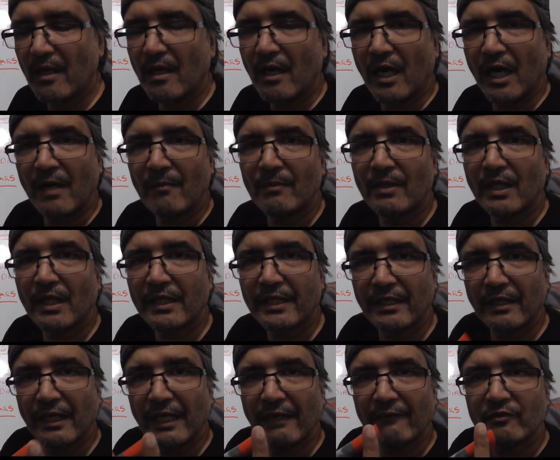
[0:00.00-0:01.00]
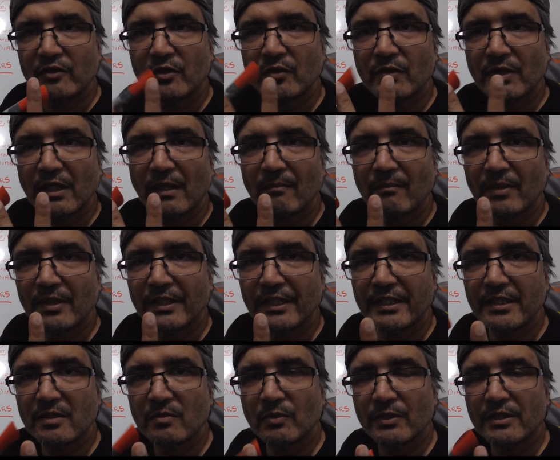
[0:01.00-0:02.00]
I'm lucky; I have two
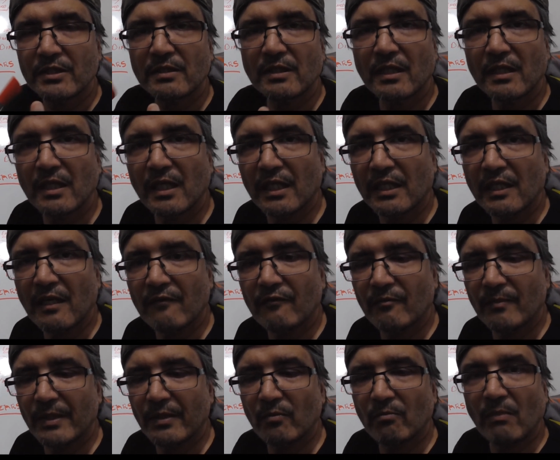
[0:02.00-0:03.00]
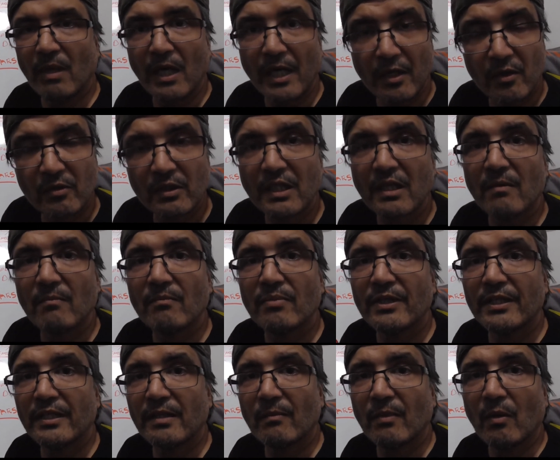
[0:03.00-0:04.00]
companies which uh, cover me, my own
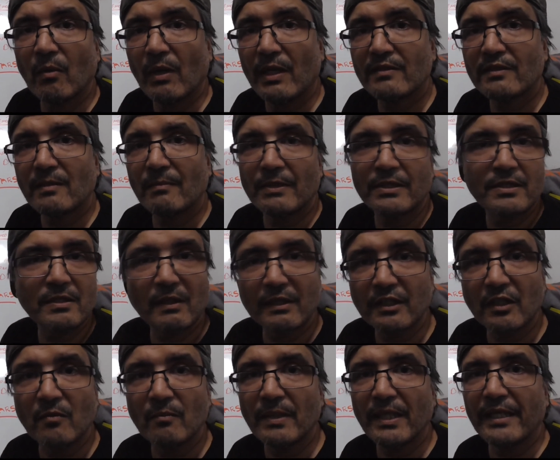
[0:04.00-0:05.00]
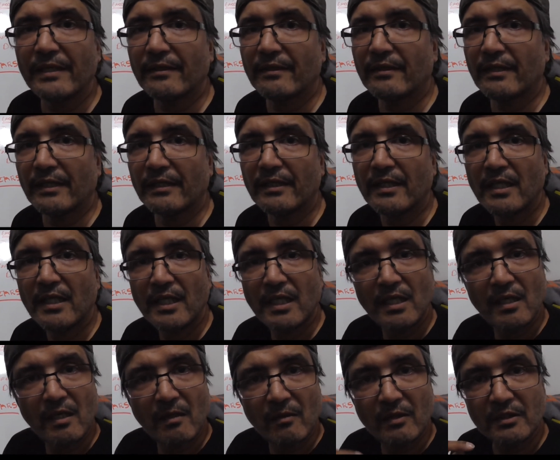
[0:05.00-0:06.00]
company and my wife's company, so I don't pay anything.
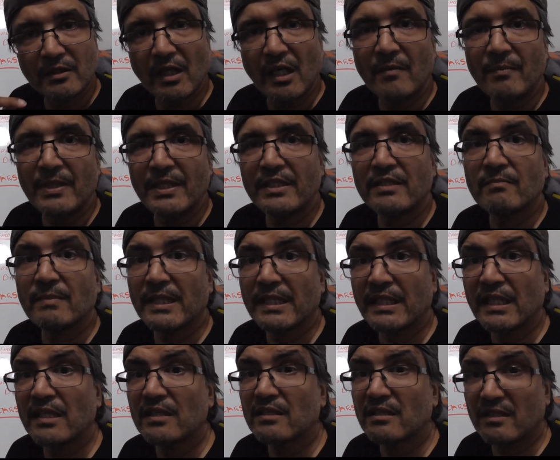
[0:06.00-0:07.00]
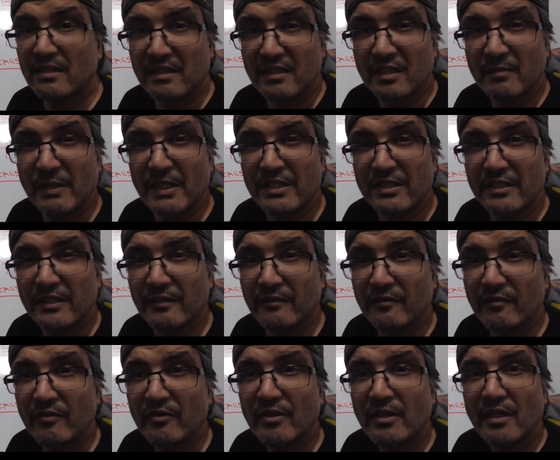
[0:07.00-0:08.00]
Diabetes medication is
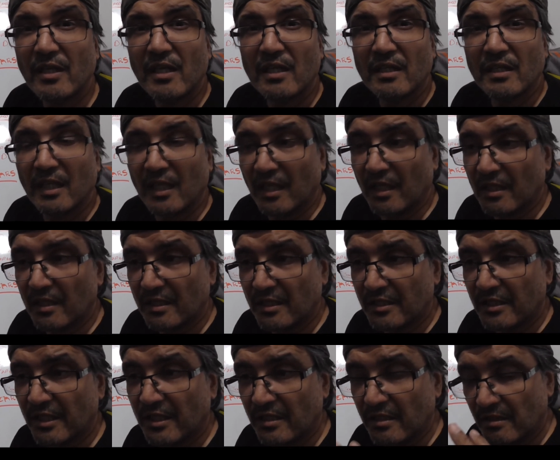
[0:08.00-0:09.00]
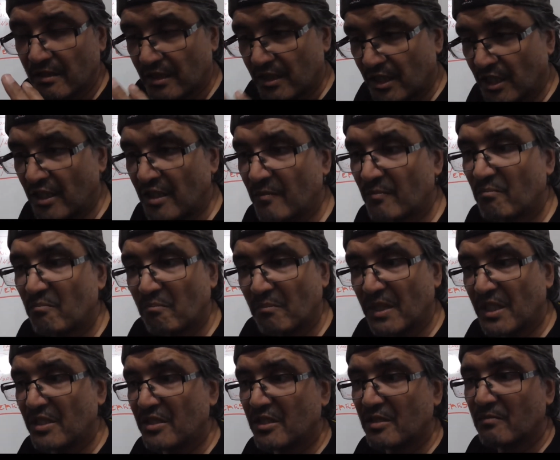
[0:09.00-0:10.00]
expensive uh, there's cheap,
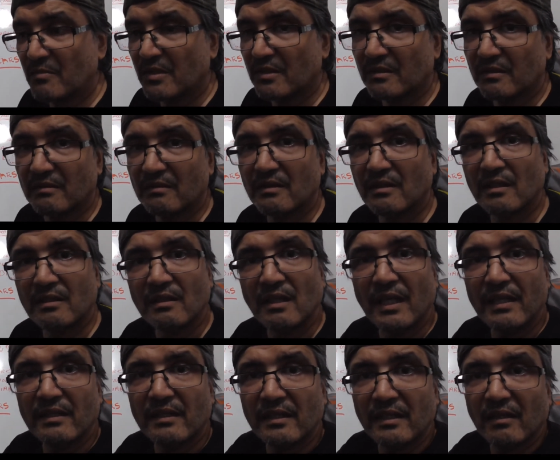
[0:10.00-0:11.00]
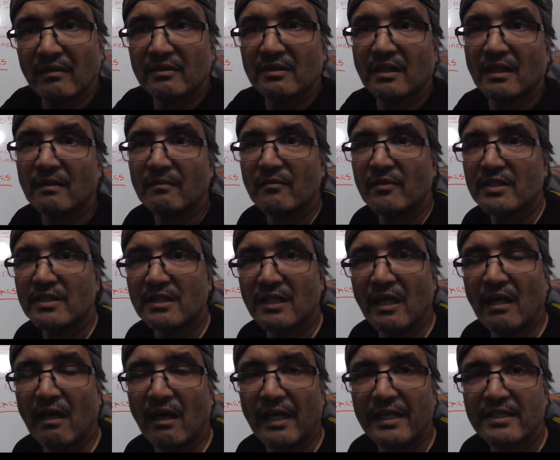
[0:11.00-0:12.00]
medium, and like the ultra
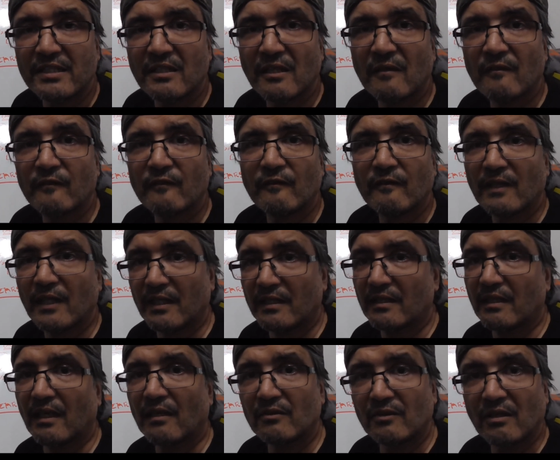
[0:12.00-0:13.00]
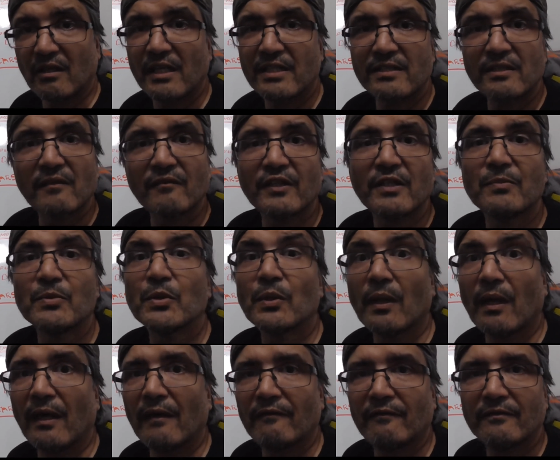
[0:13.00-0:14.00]
high stuff, and the ultra high stuff keeps you
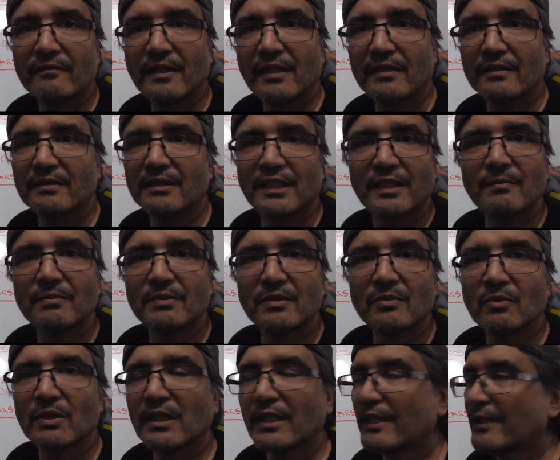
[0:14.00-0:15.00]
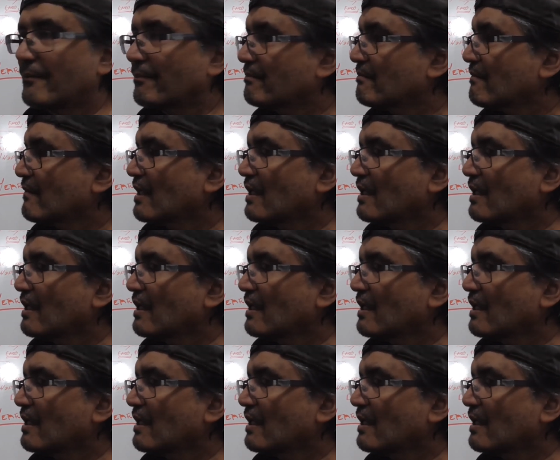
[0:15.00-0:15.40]
alive and keeps you working.